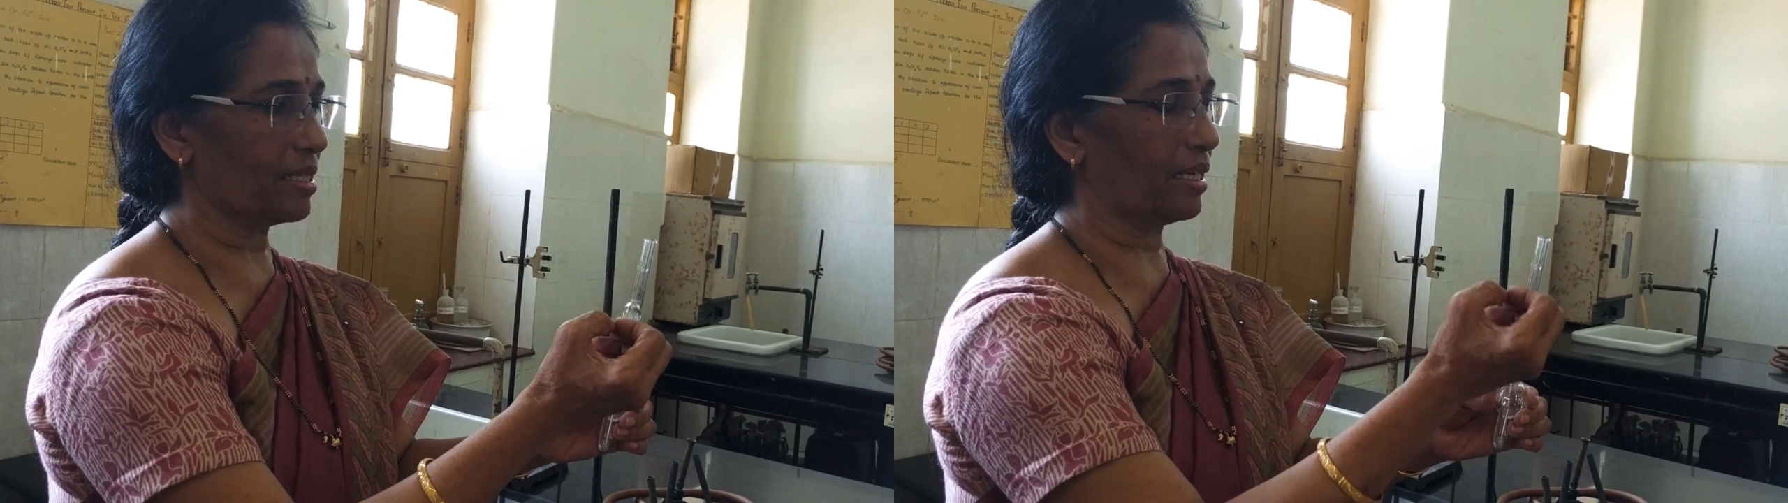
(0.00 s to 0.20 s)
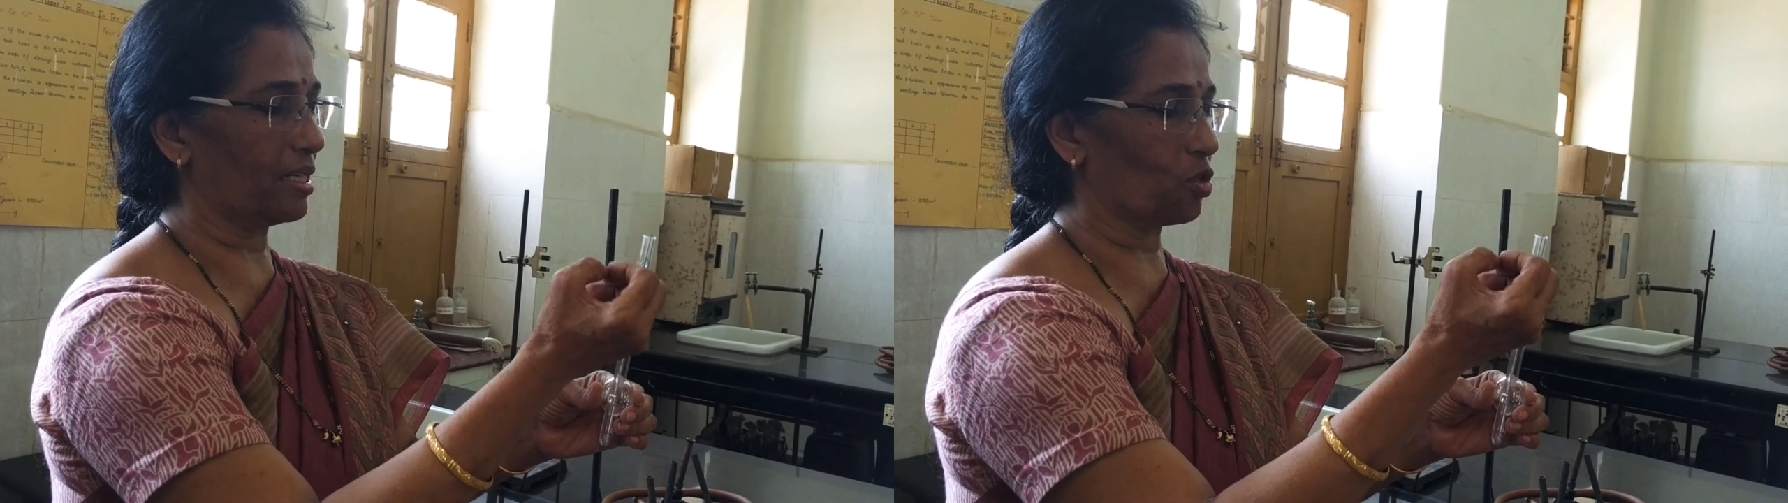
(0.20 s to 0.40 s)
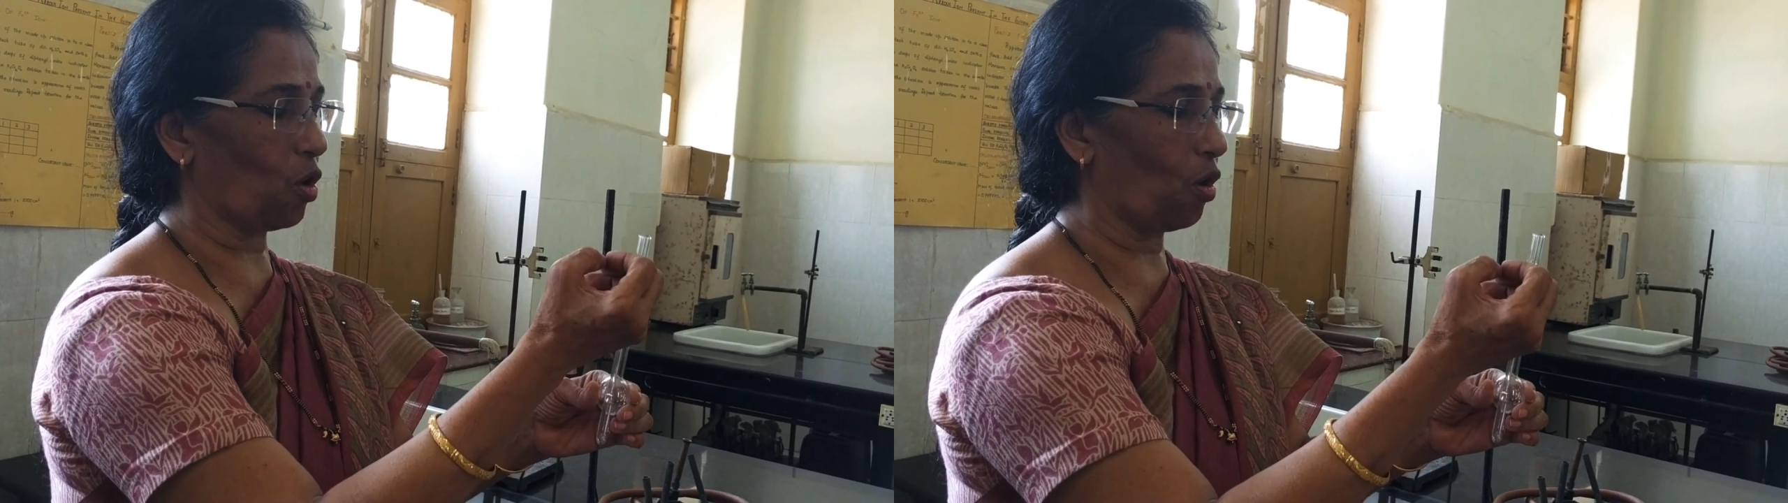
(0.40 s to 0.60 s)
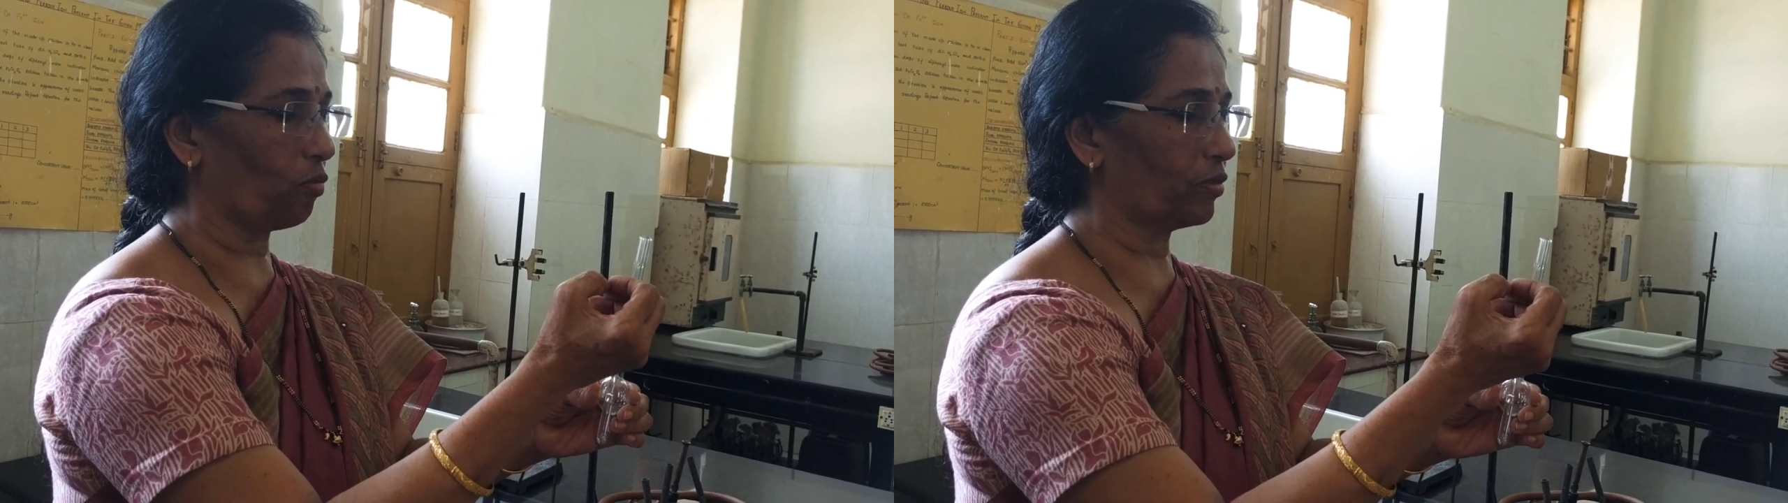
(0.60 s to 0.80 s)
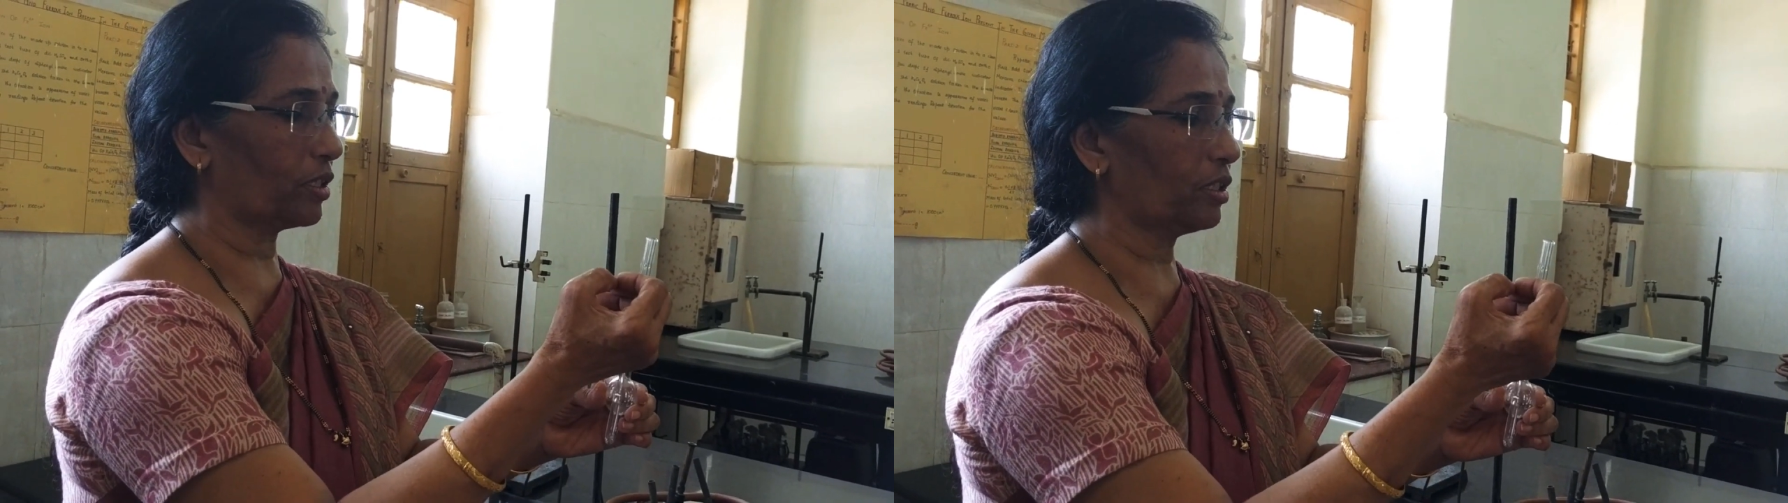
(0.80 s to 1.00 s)
that is
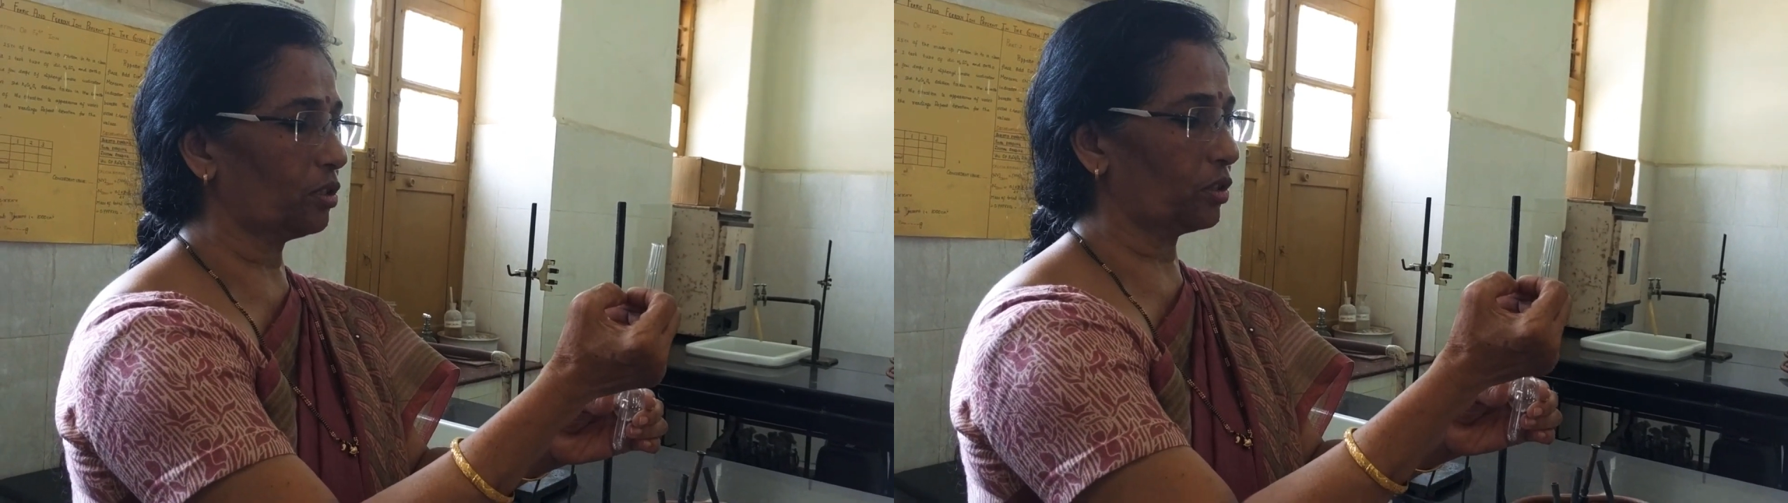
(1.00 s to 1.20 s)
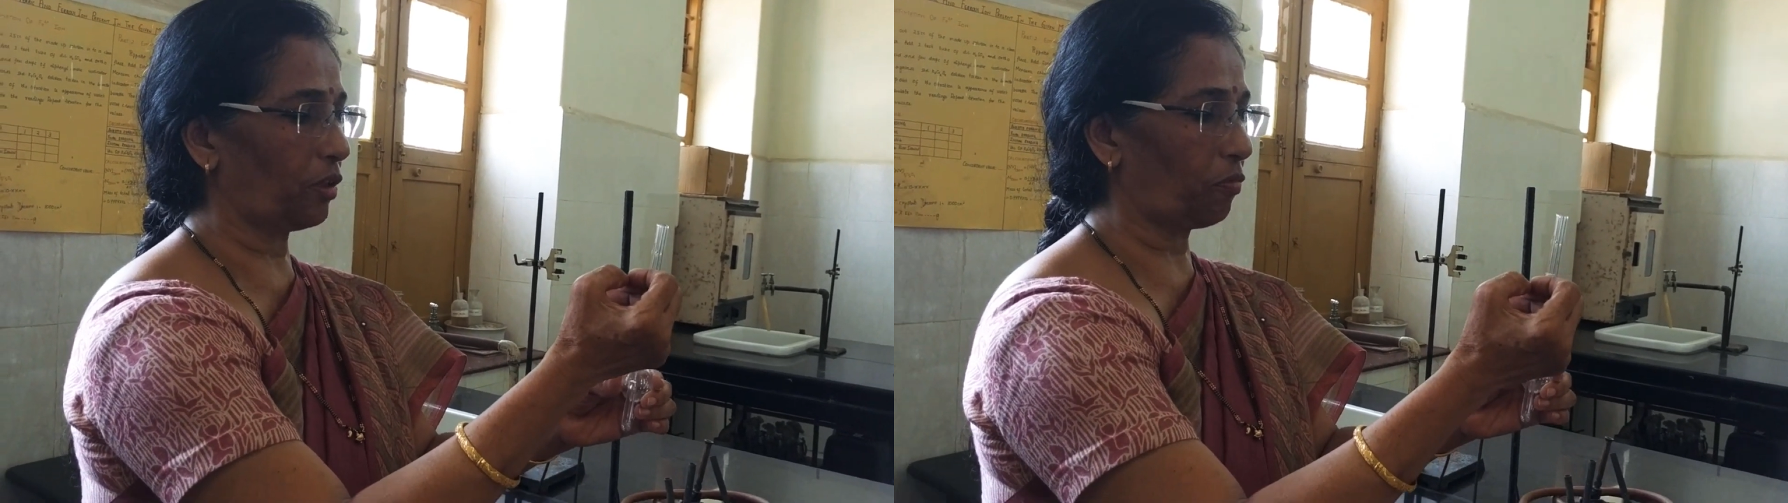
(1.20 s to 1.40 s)
offered to the